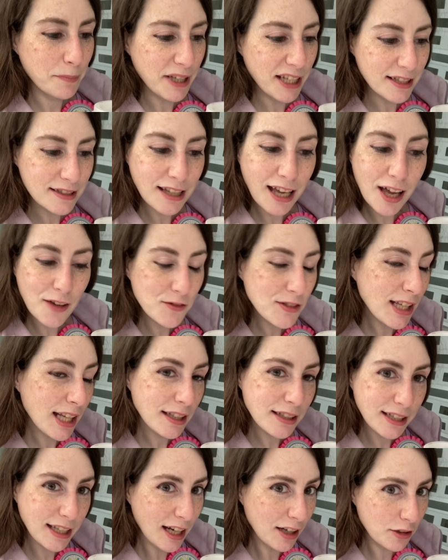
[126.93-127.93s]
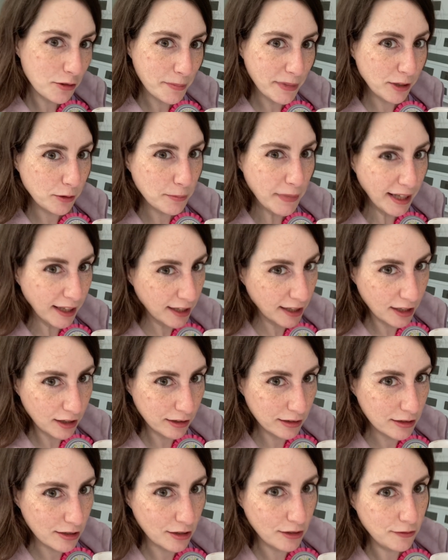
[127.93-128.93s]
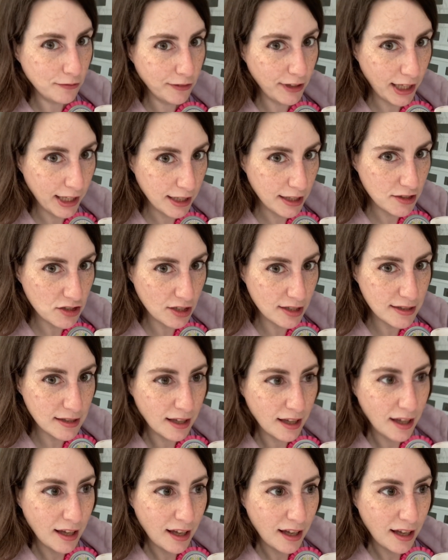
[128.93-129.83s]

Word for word: because I haven't had a caramel macchiato for ages